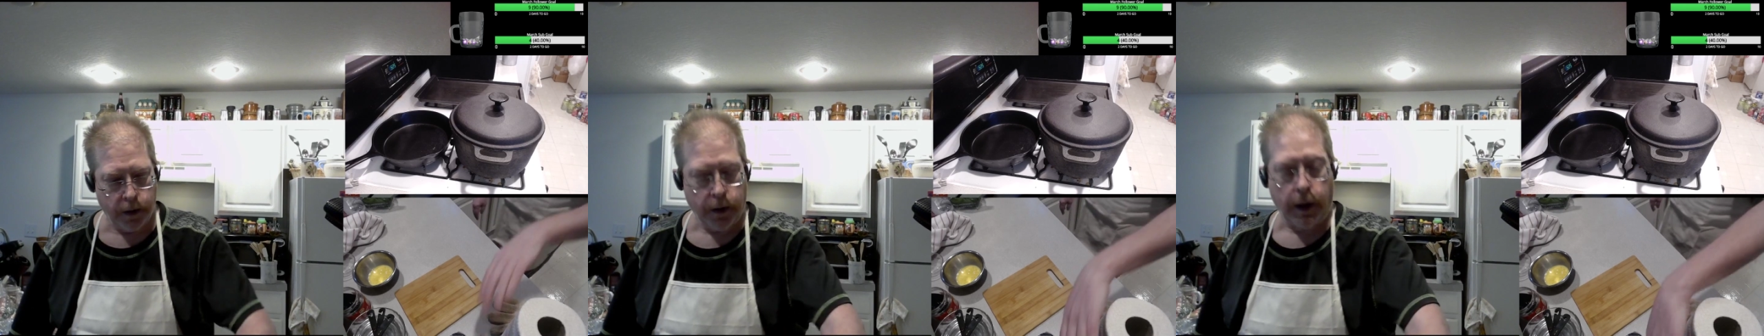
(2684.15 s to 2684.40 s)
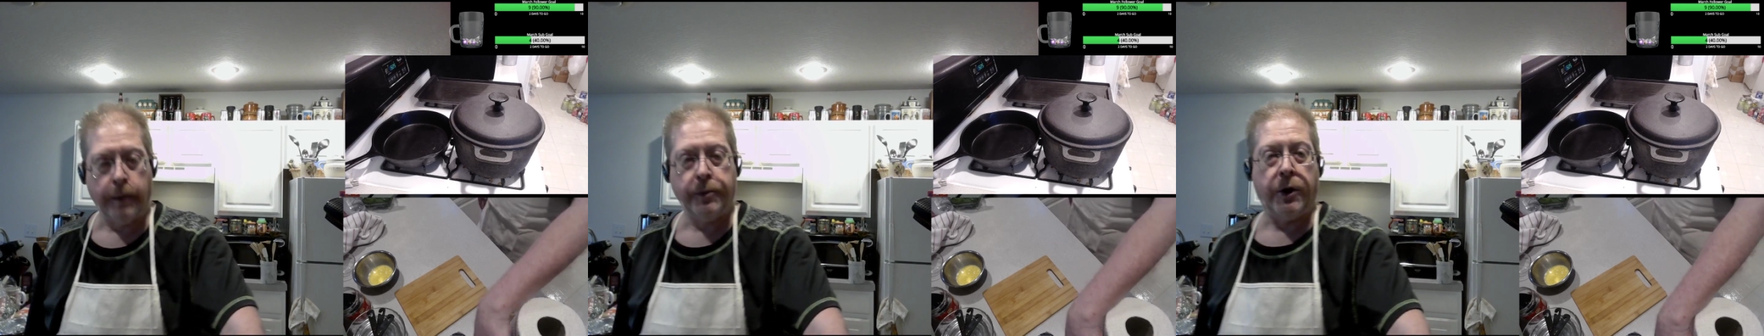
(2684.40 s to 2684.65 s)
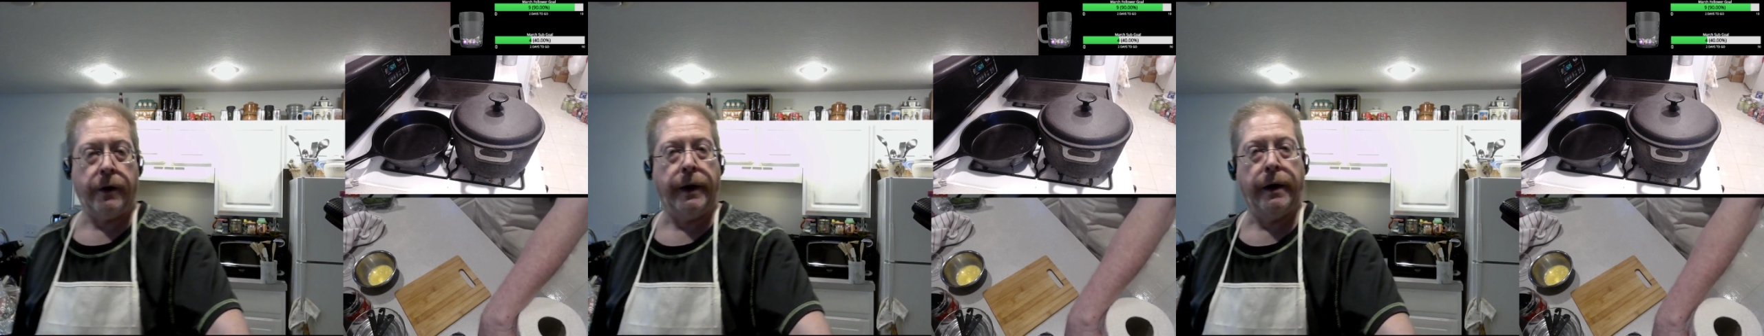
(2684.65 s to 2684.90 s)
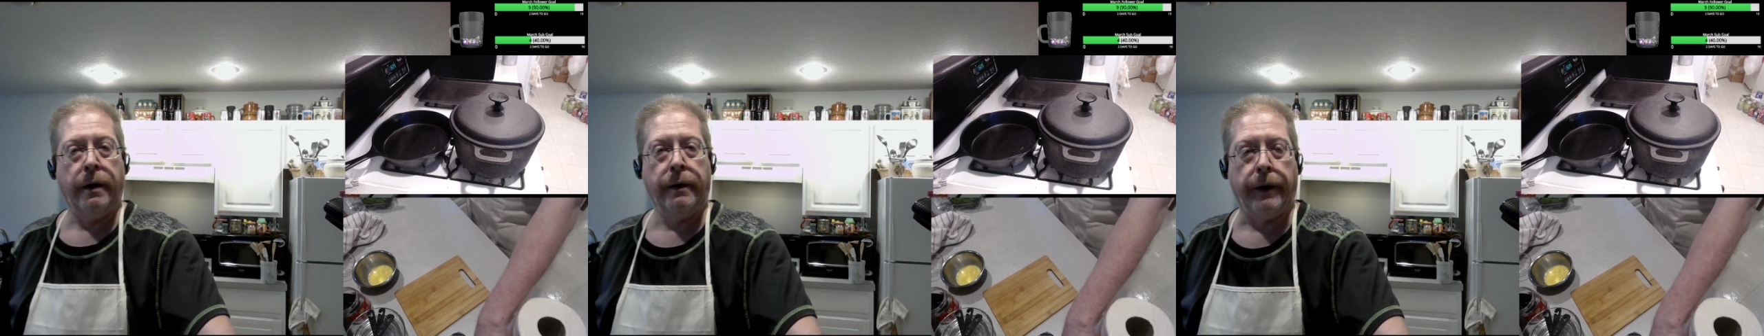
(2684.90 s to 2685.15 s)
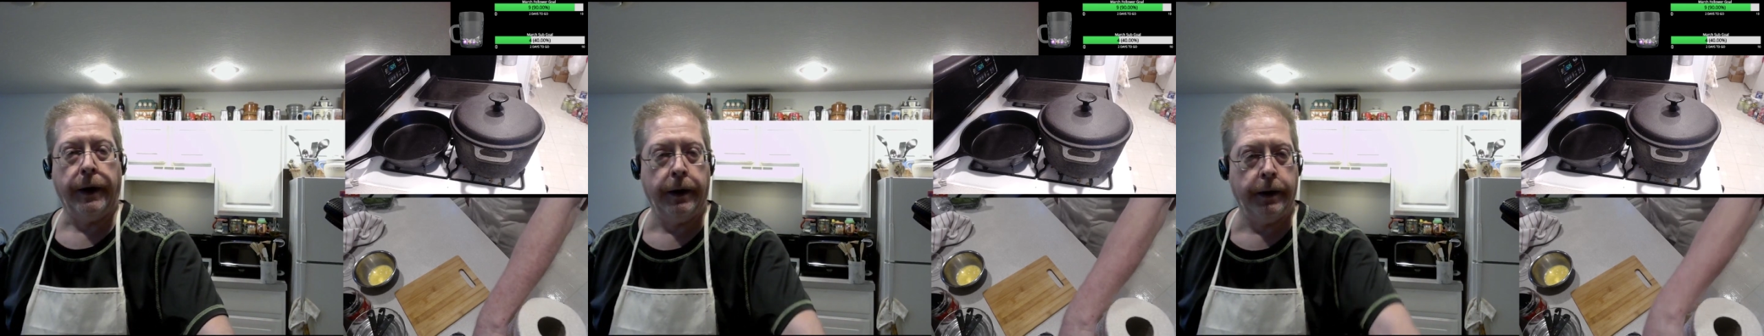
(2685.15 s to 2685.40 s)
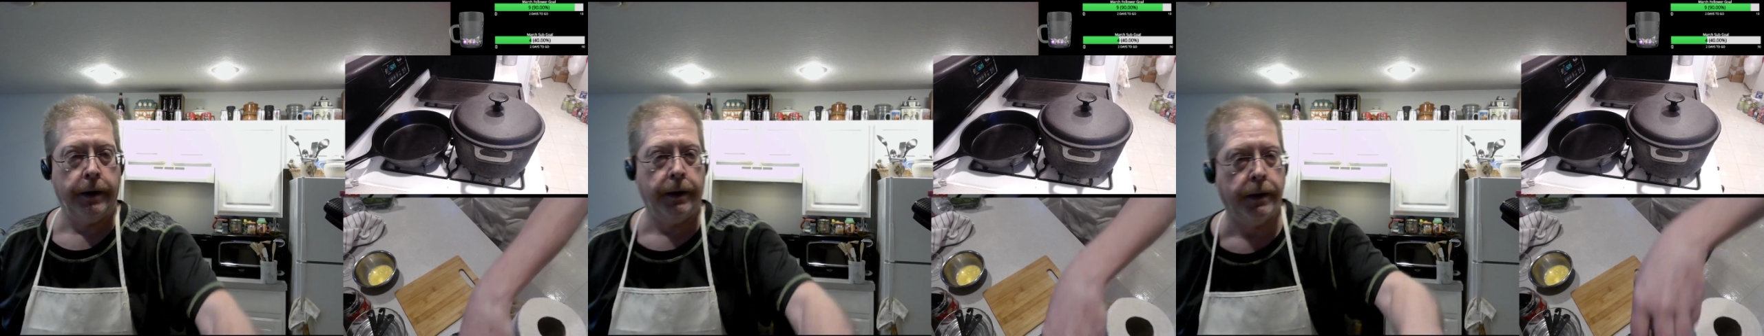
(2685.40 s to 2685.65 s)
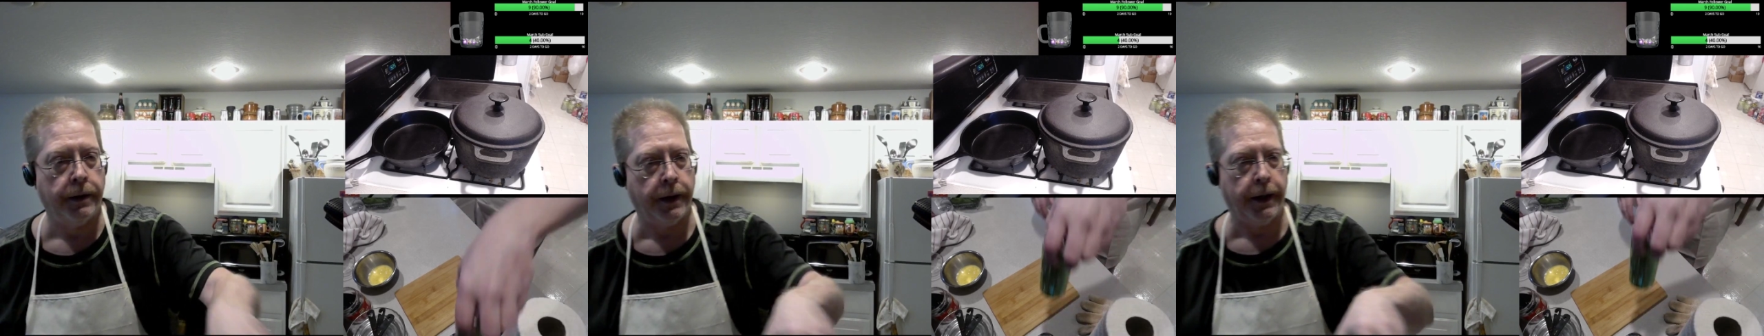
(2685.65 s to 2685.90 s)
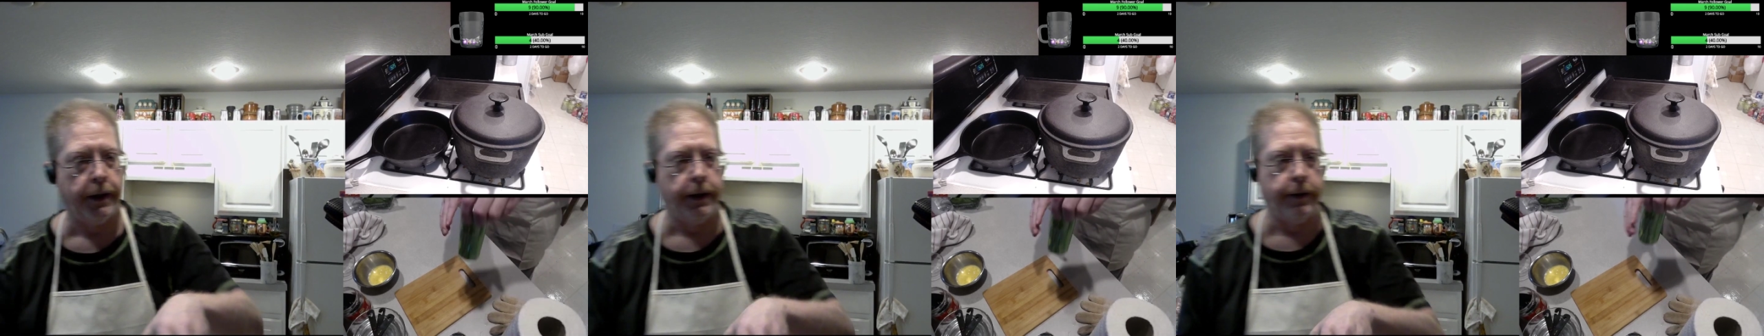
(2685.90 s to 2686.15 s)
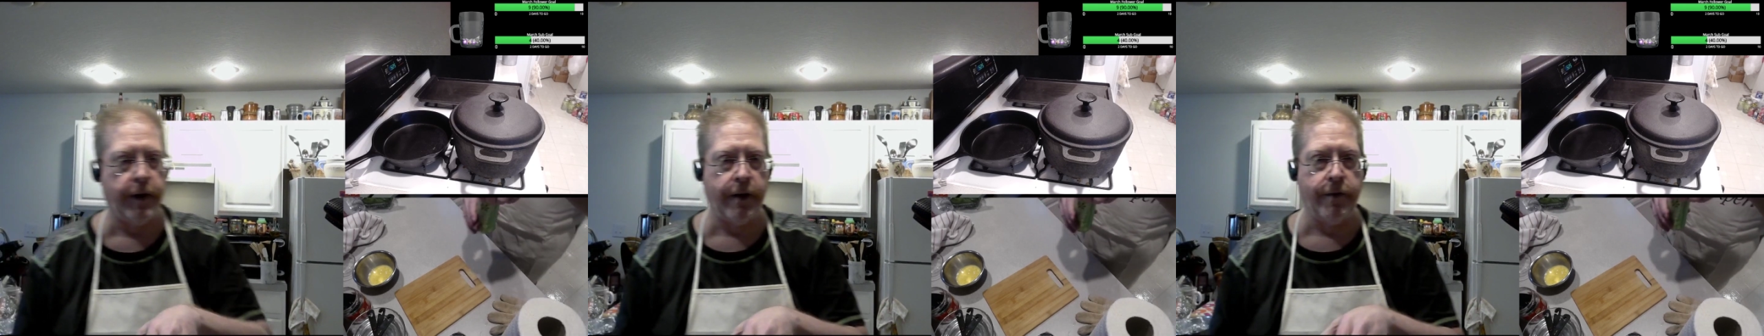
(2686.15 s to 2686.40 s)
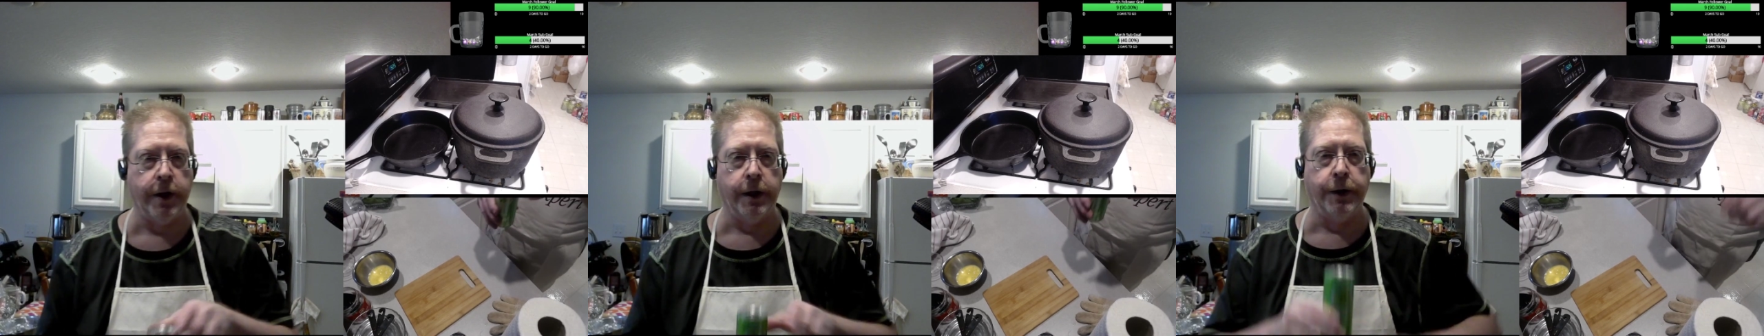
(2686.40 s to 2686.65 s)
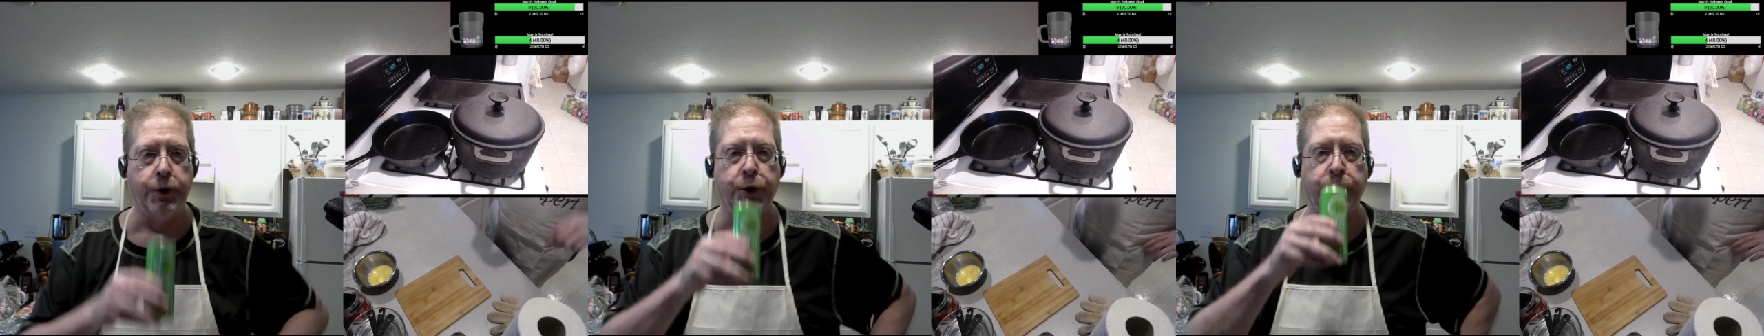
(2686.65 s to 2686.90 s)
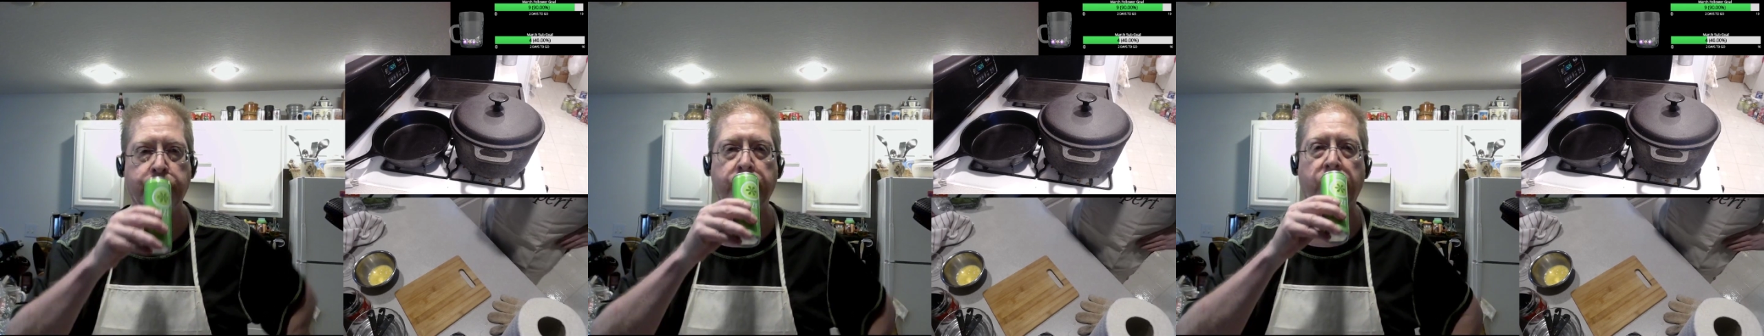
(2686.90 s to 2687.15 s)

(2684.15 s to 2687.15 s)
I'm starting to get hungry. I didn't even have any lunch.